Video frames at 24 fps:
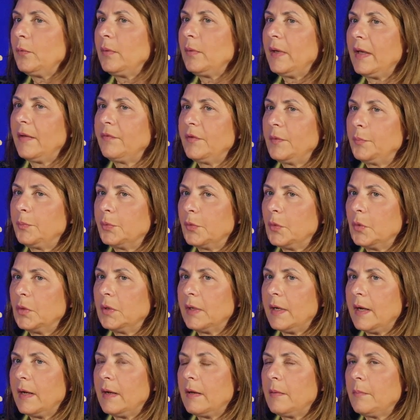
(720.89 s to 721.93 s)
we have a
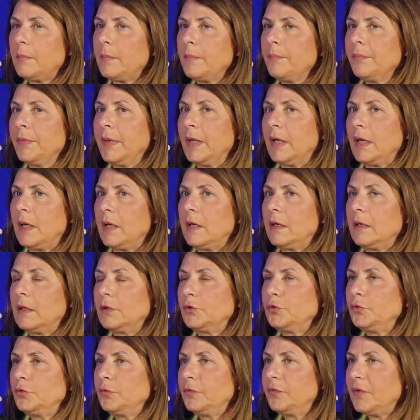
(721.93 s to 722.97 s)
program
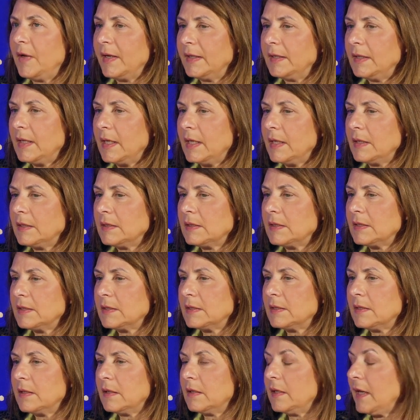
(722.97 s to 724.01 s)
to
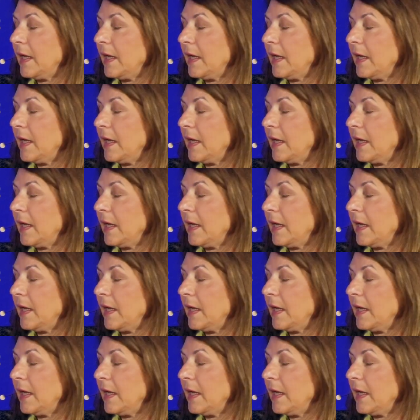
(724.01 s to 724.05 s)
finance